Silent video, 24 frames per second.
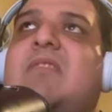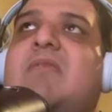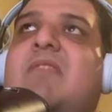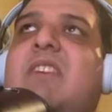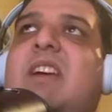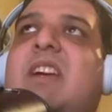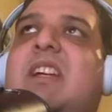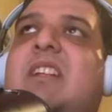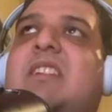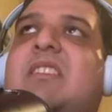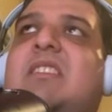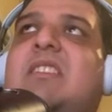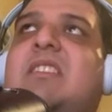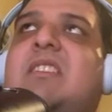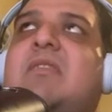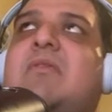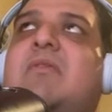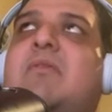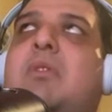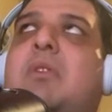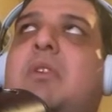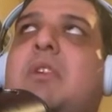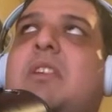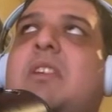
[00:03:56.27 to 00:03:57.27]
Vegas's
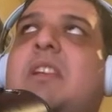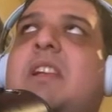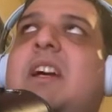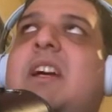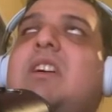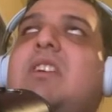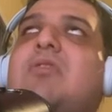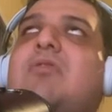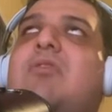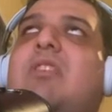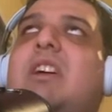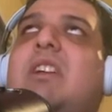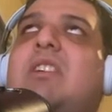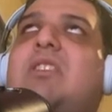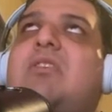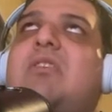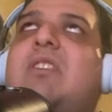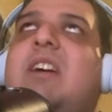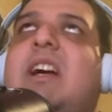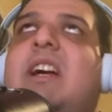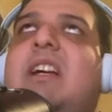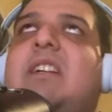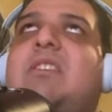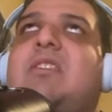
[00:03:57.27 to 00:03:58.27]
fourth line tries to
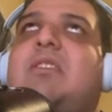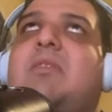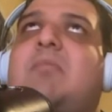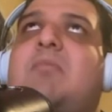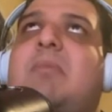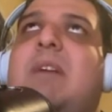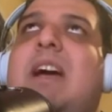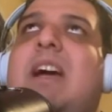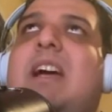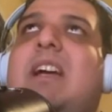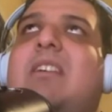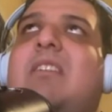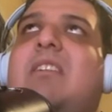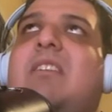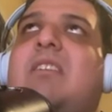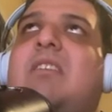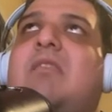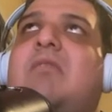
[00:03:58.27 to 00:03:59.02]
answer back.